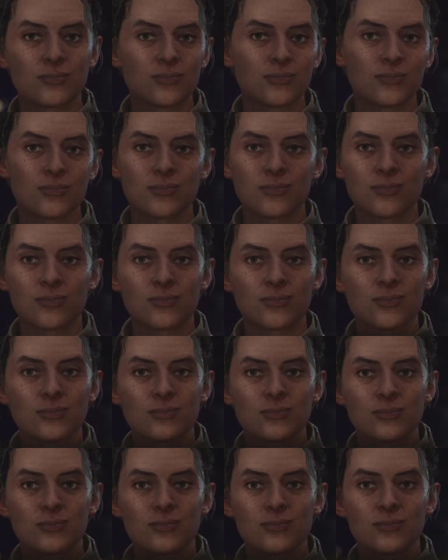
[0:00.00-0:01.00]

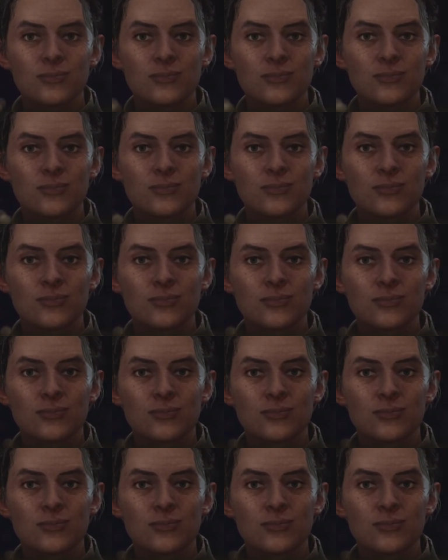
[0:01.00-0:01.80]
No one is speaking in this clip.